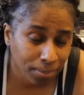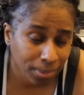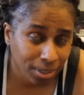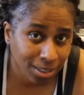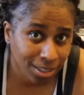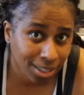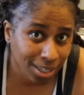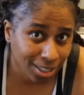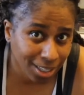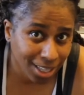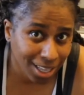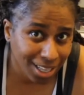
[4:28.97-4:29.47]

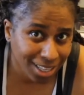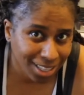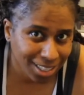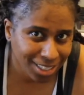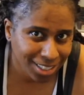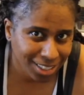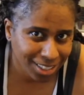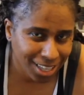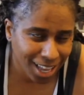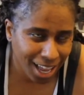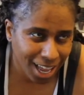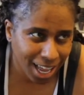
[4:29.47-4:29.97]
cooking
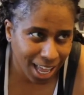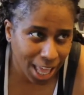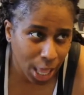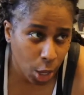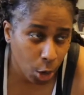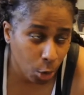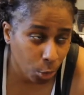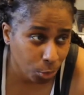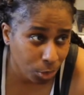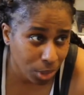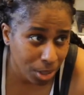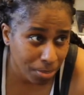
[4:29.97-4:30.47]
a
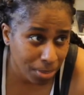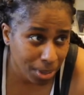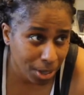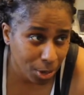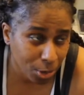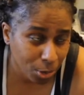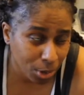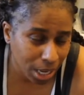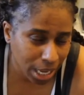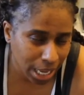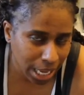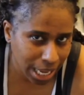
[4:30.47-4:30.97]
healthy
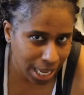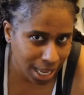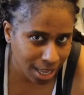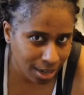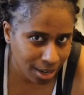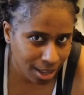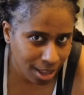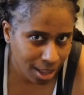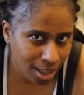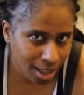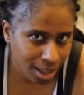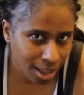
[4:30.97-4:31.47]
meal and
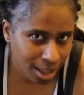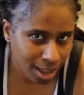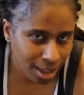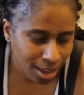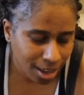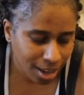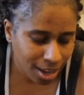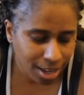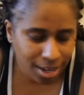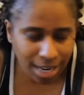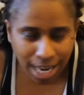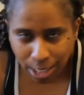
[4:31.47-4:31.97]

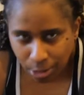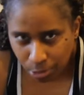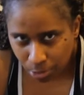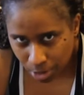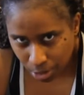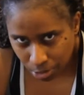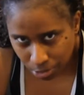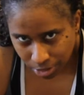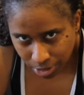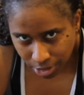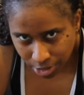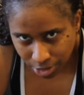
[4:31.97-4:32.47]
a not so
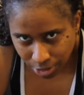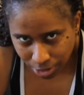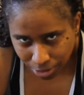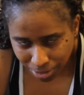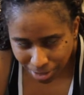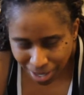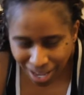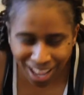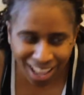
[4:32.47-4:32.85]
healthy dessert.